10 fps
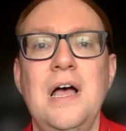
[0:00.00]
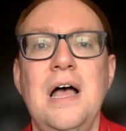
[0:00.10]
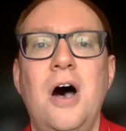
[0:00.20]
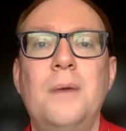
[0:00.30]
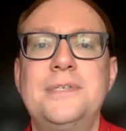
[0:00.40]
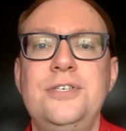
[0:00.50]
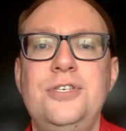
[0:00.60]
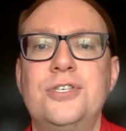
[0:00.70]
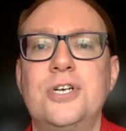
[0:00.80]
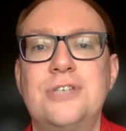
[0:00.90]
helps
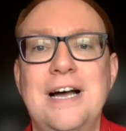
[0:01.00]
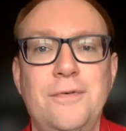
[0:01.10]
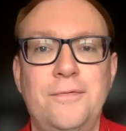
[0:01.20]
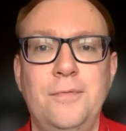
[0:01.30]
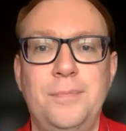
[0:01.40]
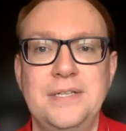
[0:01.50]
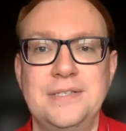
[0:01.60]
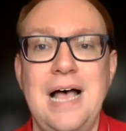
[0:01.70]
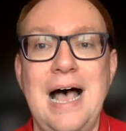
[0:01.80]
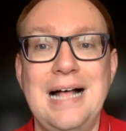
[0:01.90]
reduce our travel footprint
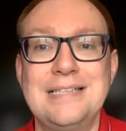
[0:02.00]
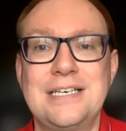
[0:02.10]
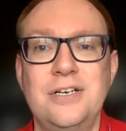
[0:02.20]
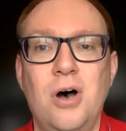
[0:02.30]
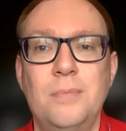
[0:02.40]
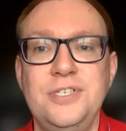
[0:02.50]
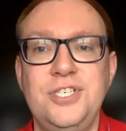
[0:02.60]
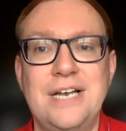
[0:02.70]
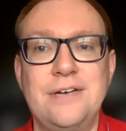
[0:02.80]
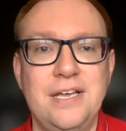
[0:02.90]
and can help
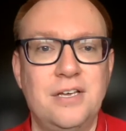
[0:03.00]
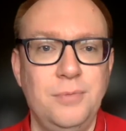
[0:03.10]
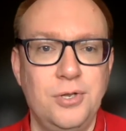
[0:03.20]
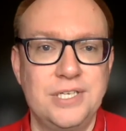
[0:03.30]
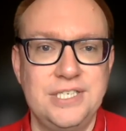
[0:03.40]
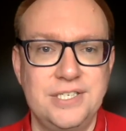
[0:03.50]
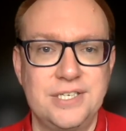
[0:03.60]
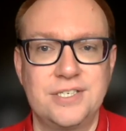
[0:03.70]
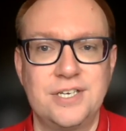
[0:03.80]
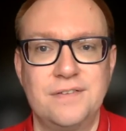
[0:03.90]
regenerate communities it
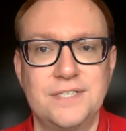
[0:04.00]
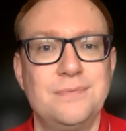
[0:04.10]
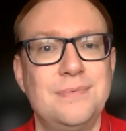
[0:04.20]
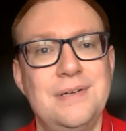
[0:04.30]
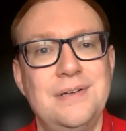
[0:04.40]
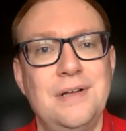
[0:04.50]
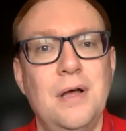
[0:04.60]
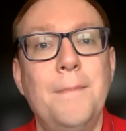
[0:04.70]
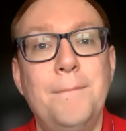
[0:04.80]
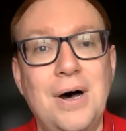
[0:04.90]
serves.
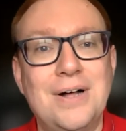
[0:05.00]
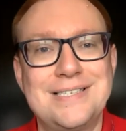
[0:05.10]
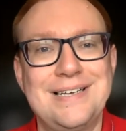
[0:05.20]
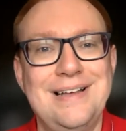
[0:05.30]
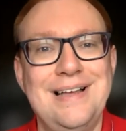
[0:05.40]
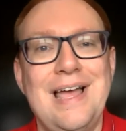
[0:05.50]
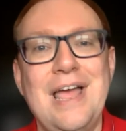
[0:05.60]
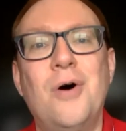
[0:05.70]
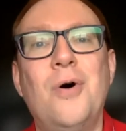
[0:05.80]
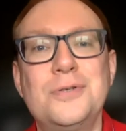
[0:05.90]
But it
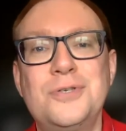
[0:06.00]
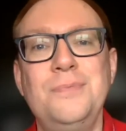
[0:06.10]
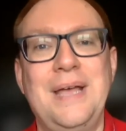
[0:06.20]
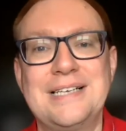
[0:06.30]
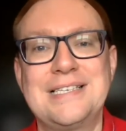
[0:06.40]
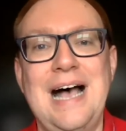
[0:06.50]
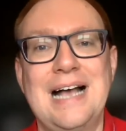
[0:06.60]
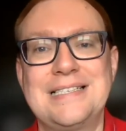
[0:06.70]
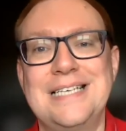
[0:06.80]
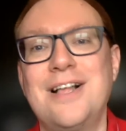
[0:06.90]
also makes
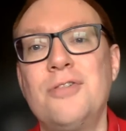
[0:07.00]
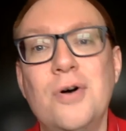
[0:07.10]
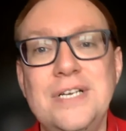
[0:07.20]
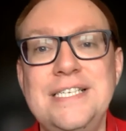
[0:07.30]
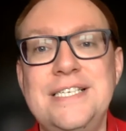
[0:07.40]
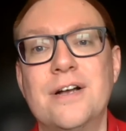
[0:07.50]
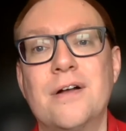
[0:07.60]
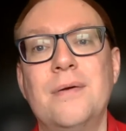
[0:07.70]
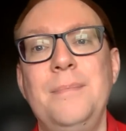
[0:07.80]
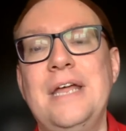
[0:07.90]
access a lot easier,
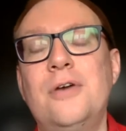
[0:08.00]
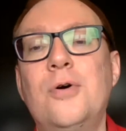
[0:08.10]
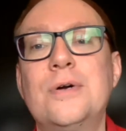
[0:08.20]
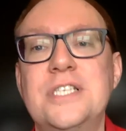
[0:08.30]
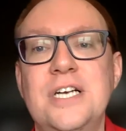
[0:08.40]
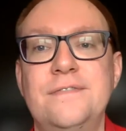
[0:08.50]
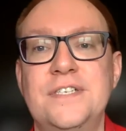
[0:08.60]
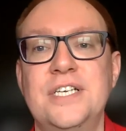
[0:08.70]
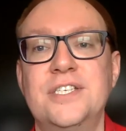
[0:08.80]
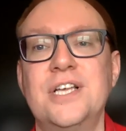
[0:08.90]
meaning core
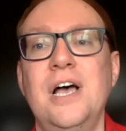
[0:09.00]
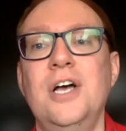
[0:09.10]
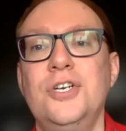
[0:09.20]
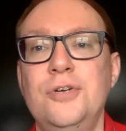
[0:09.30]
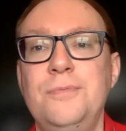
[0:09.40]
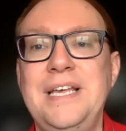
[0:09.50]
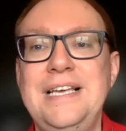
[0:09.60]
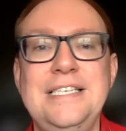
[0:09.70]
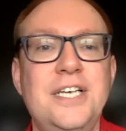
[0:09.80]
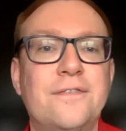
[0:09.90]
services should be
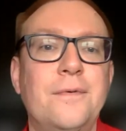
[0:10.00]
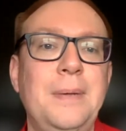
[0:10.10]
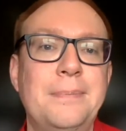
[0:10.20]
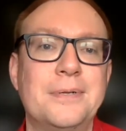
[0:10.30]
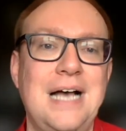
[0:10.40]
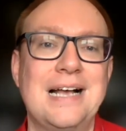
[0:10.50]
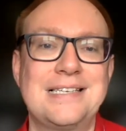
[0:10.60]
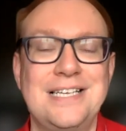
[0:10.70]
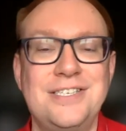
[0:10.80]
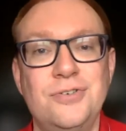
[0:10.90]
easier for people to
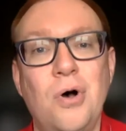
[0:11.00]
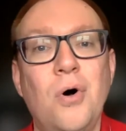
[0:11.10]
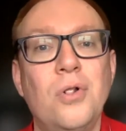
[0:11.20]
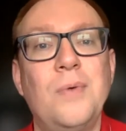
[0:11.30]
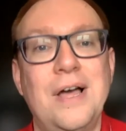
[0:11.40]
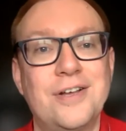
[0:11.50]
access in all weather